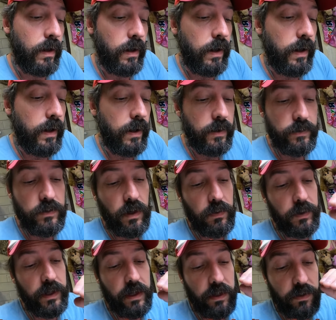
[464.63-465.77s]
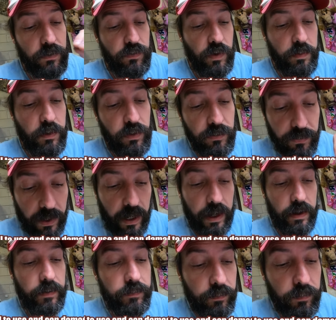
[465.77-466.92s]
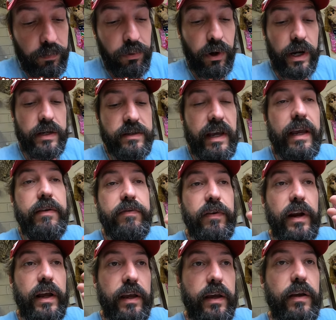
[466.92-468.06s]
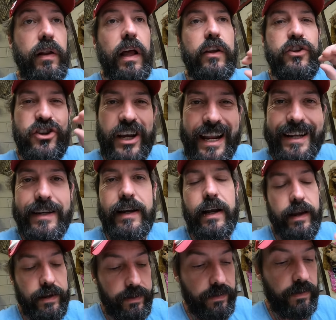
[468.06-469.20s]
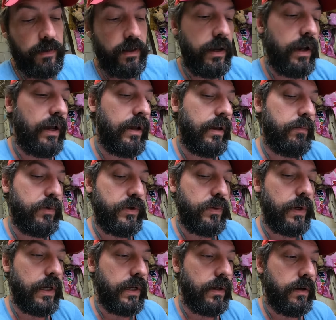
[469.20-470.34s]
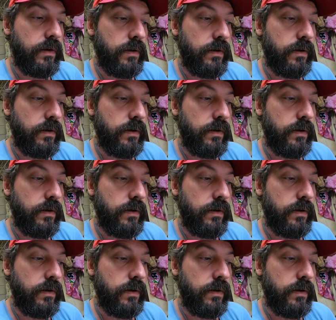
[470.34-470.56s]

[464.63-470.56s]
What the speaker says: so you can remove that pretty safely, like gently, yeah, in between.